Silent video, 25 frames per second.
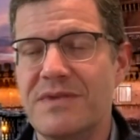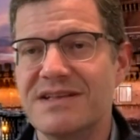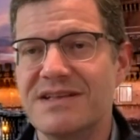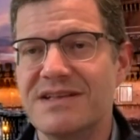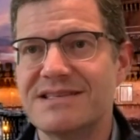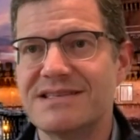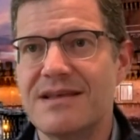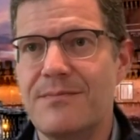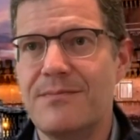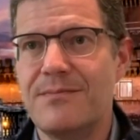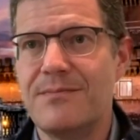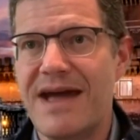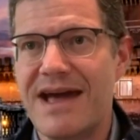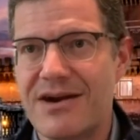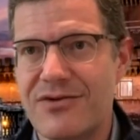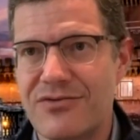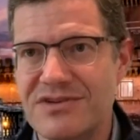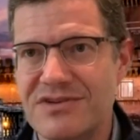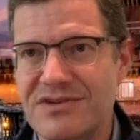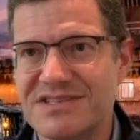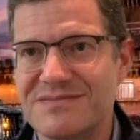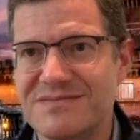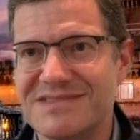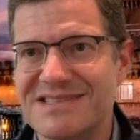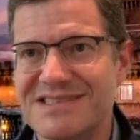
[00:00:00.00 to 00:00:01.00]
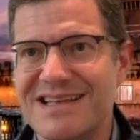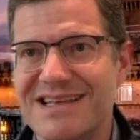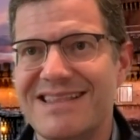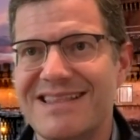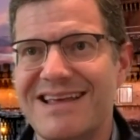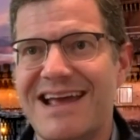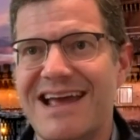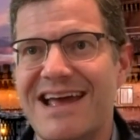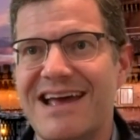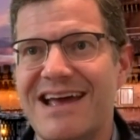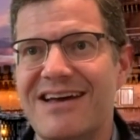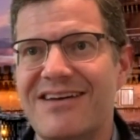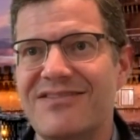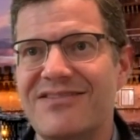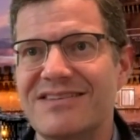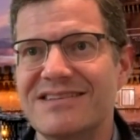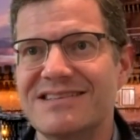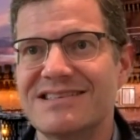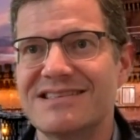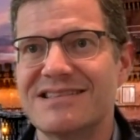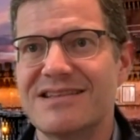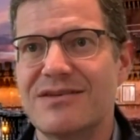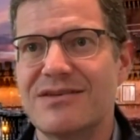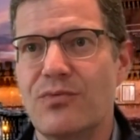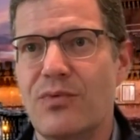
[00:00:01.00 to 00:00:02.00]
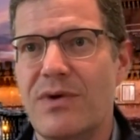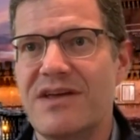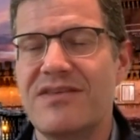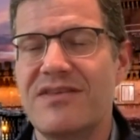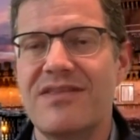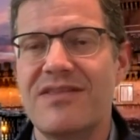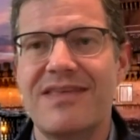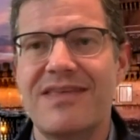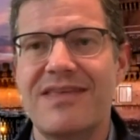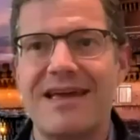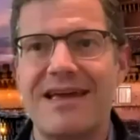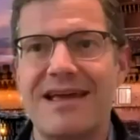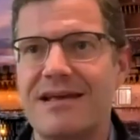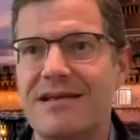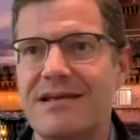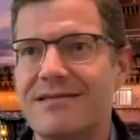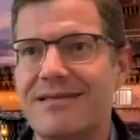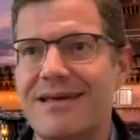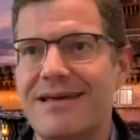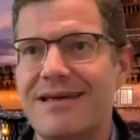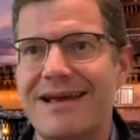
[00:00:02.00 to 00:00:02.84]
it's the mannerisms that they have, it's the way that they